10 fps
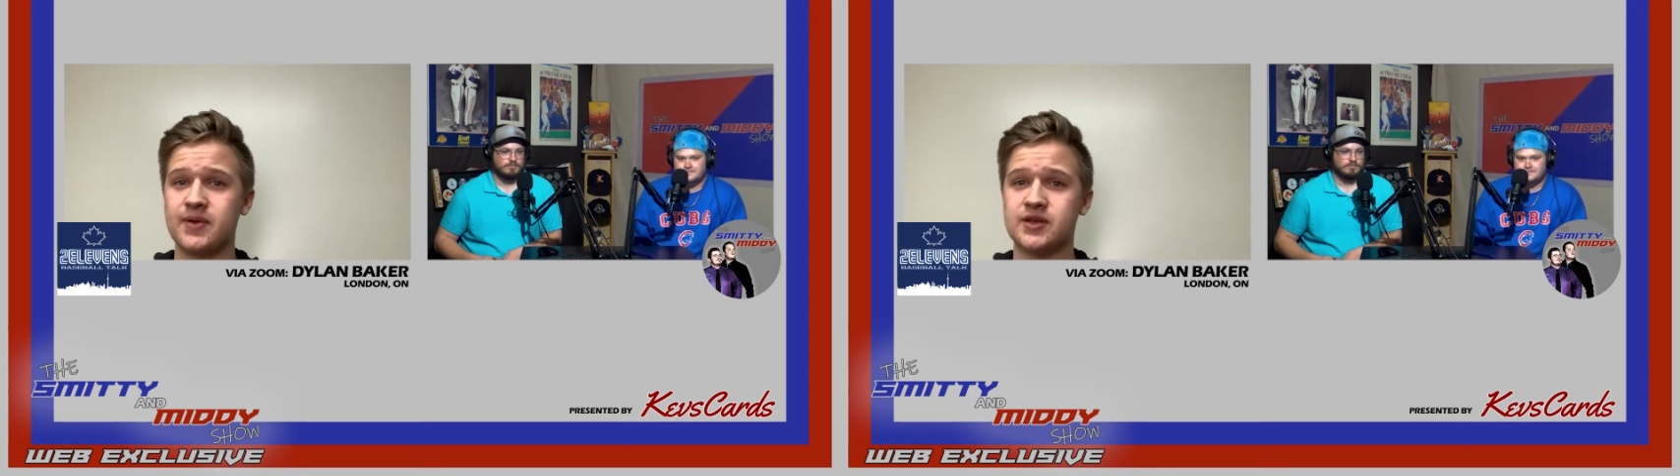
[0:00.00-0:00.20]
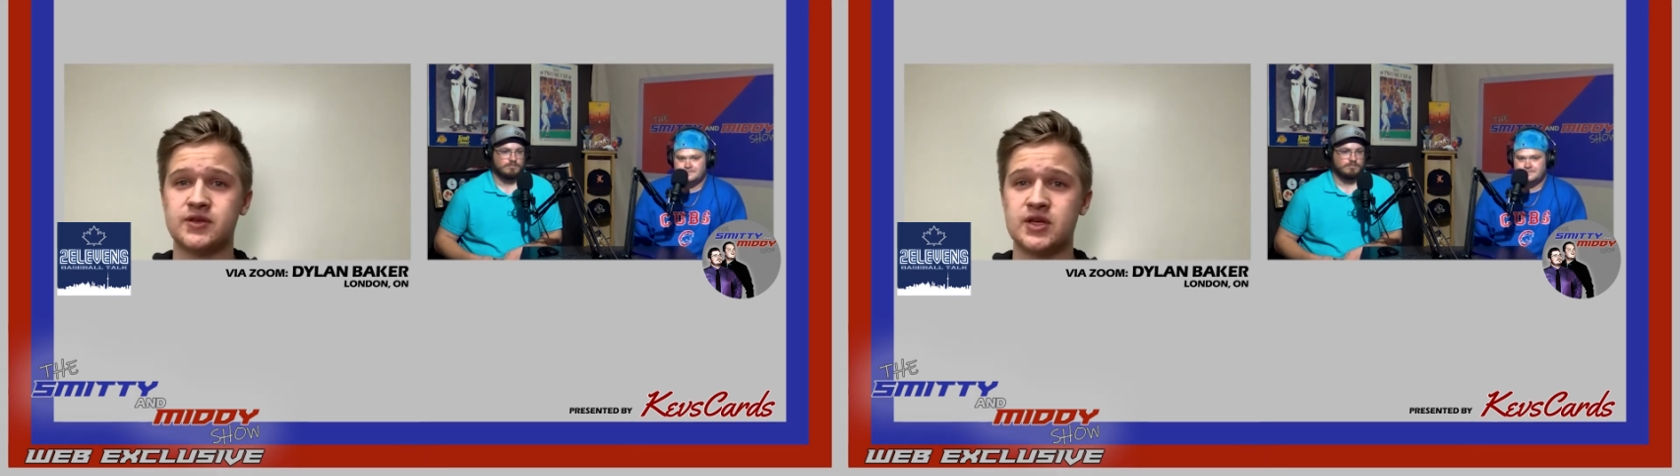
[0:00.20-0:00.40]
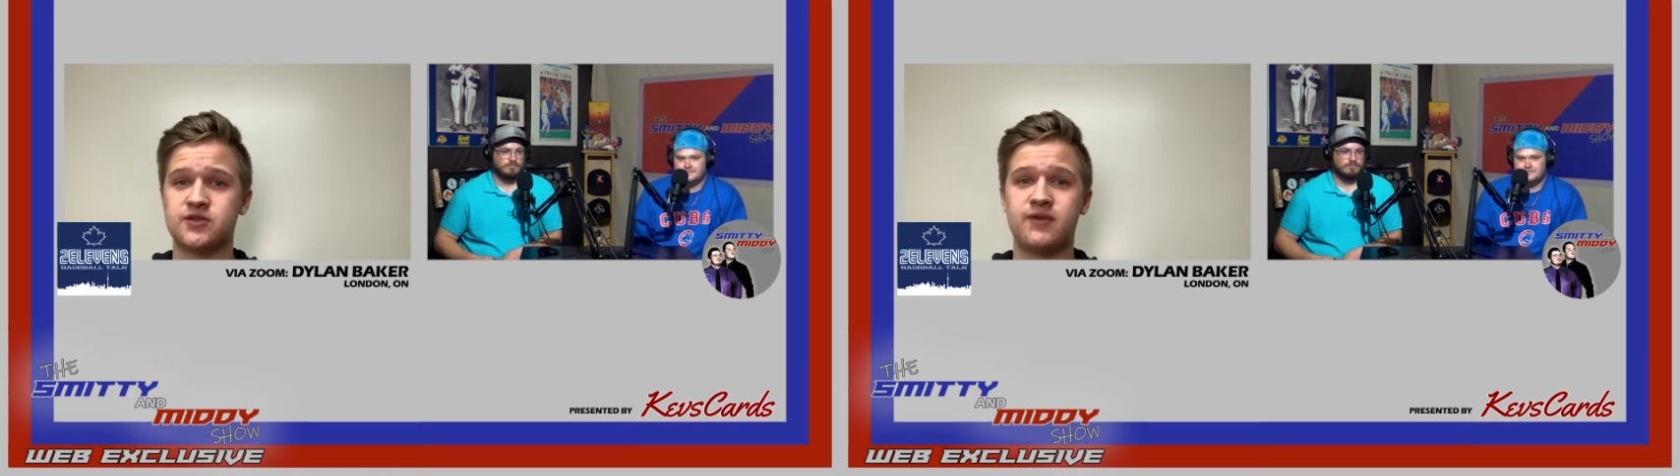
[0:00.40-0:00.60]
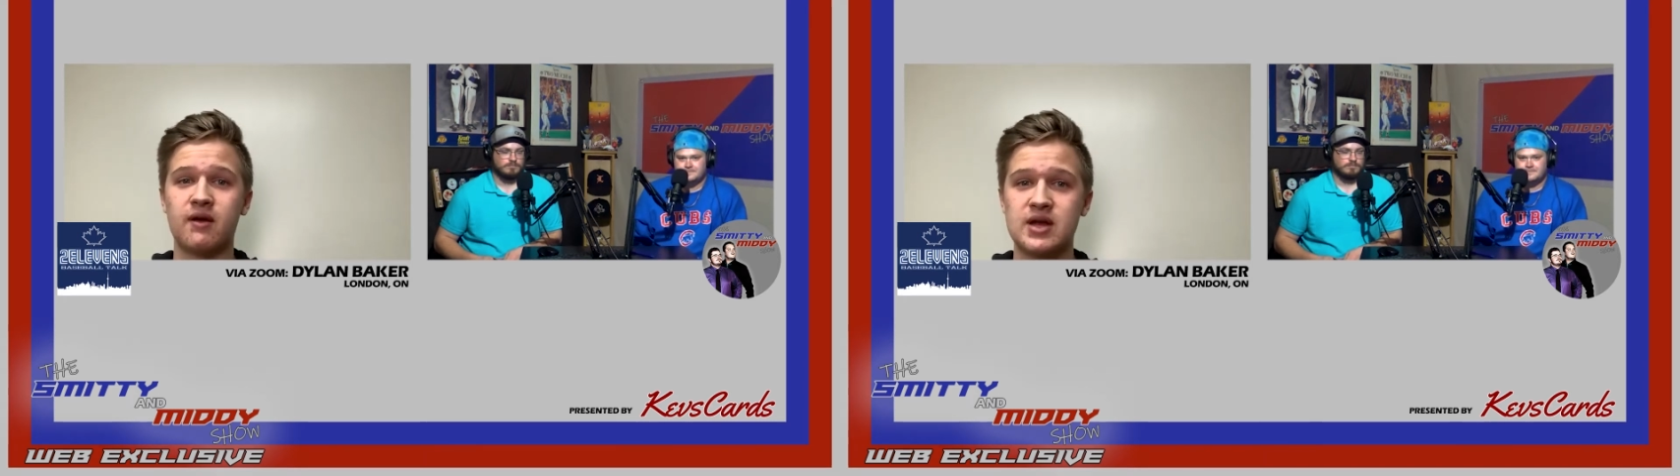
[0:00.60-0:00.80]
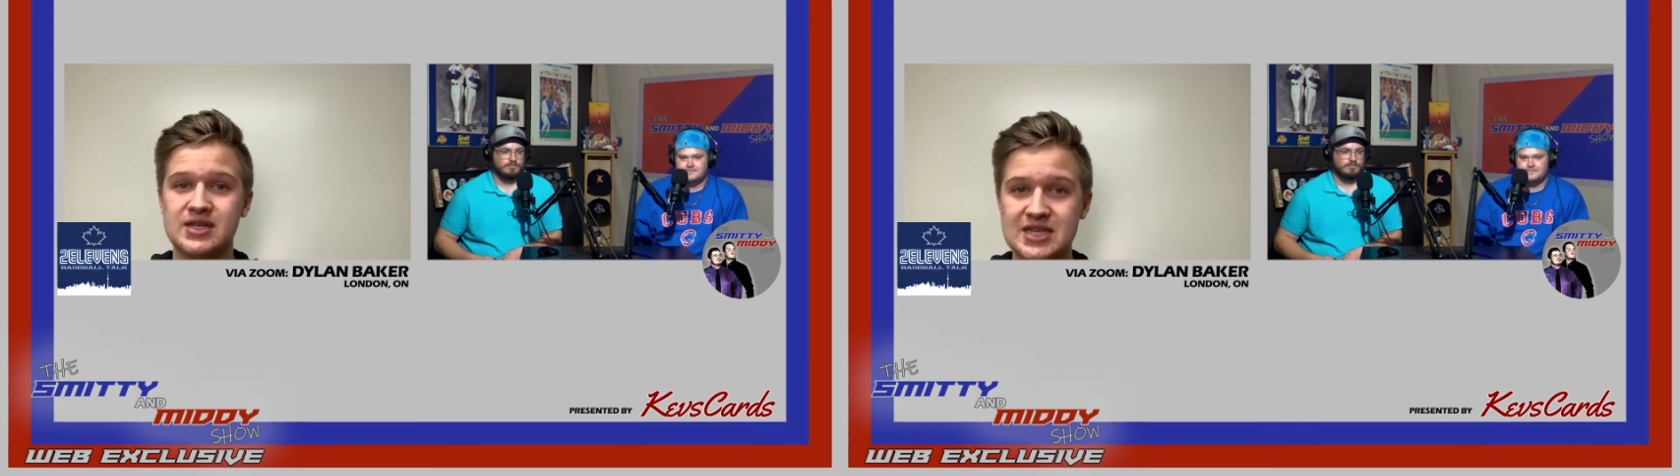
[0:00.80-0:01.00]
is
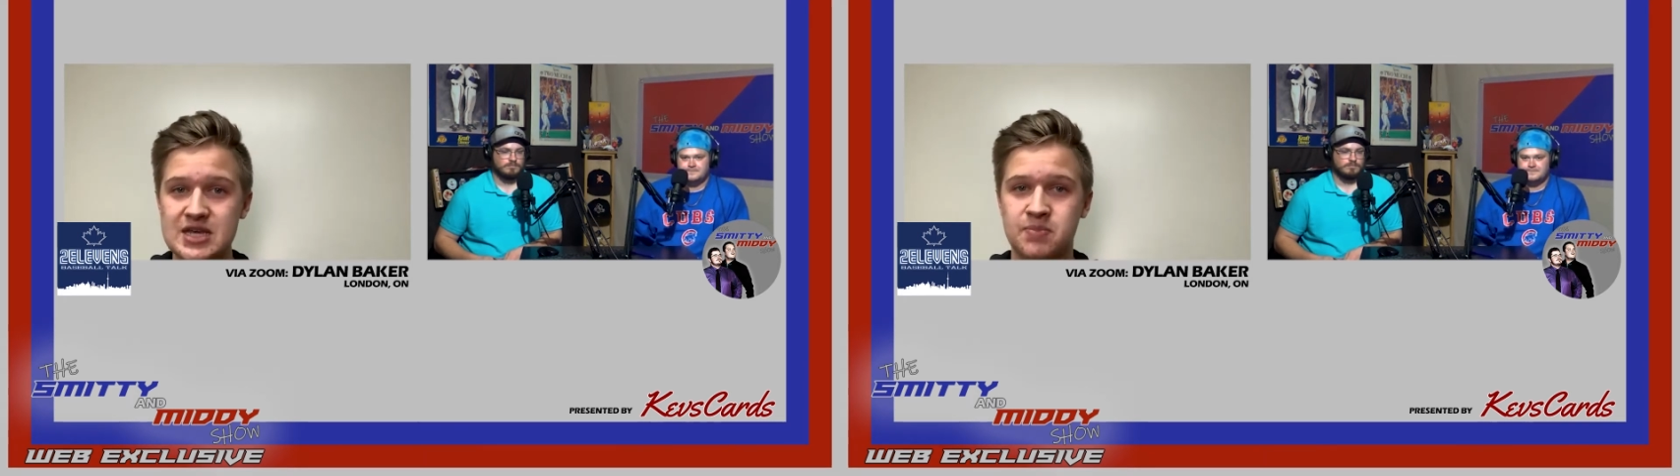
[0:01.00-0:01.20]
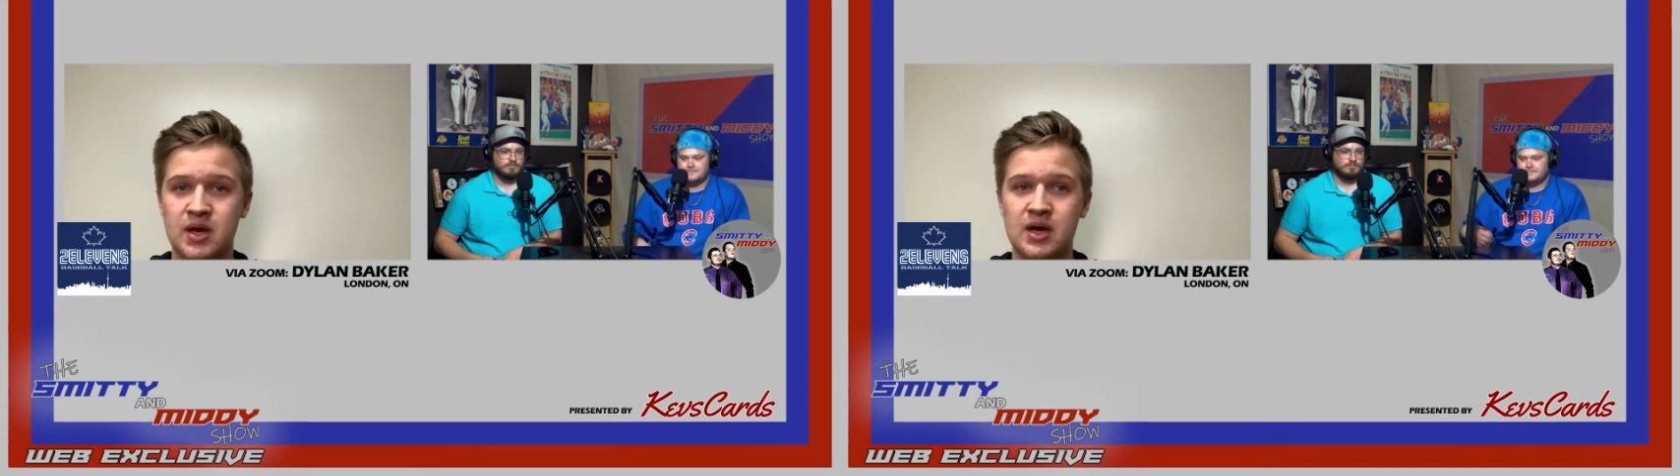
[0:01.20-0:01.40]
very deep.